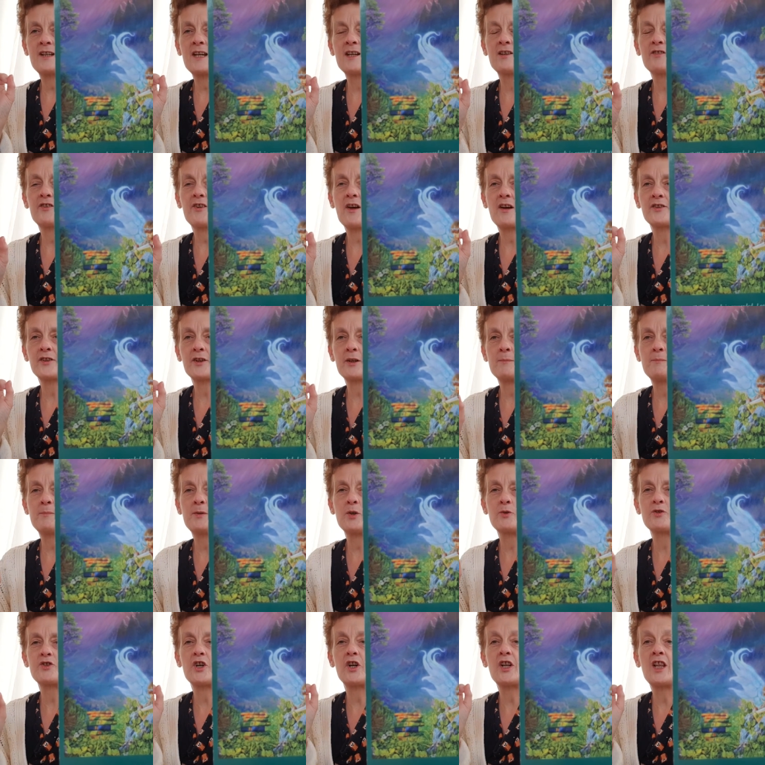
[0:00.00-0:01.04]
things on the
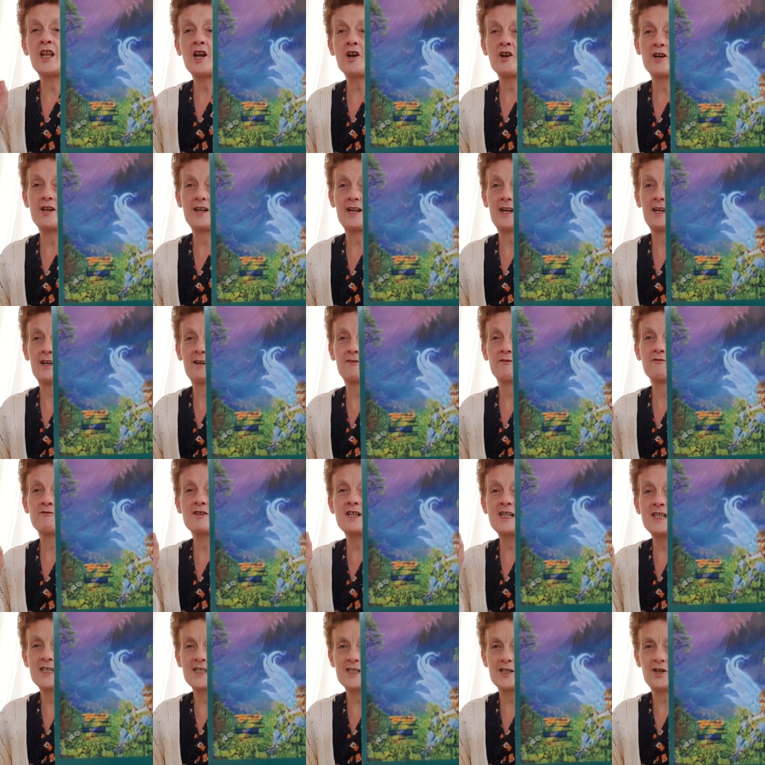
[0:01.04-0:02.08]
computer, learning,
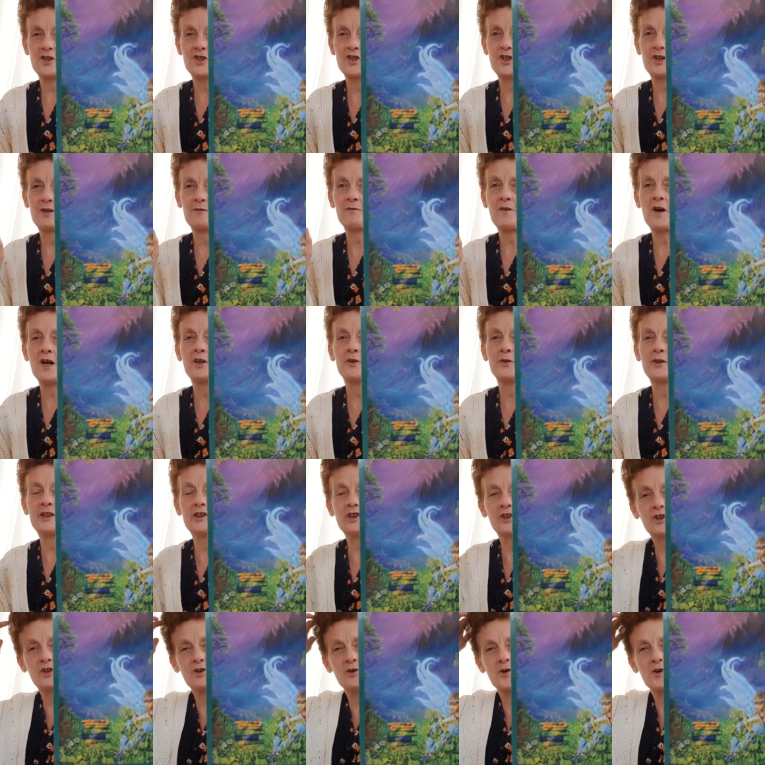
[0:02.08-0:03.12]
researching, following
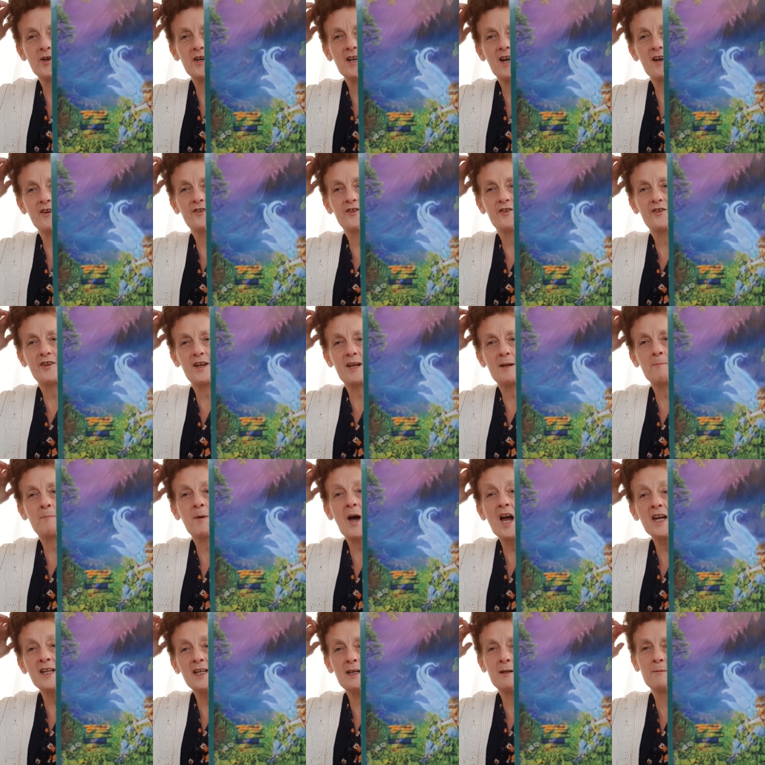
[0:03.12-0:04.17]
your curiosity,
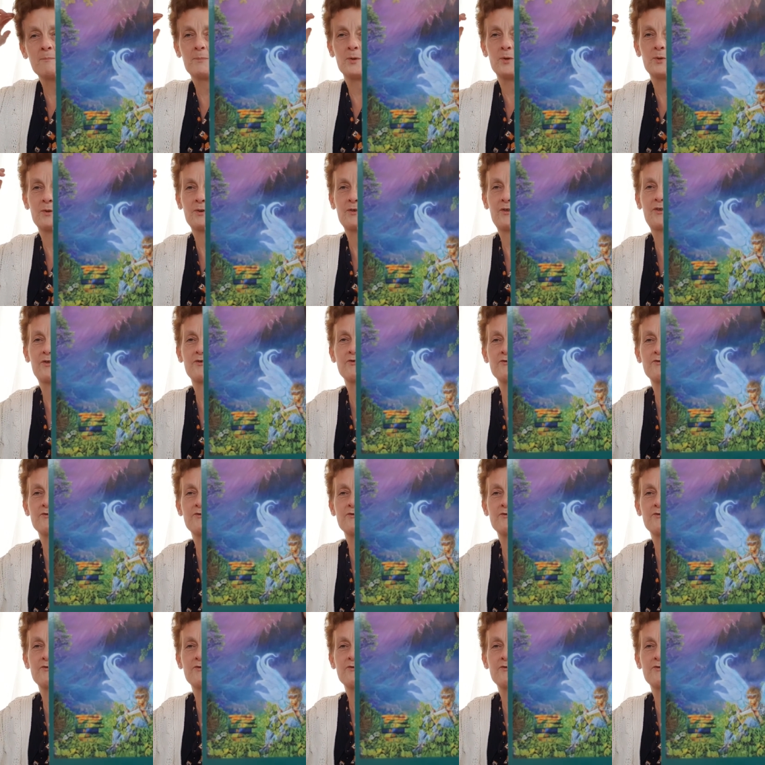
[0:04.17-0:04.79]
buying books,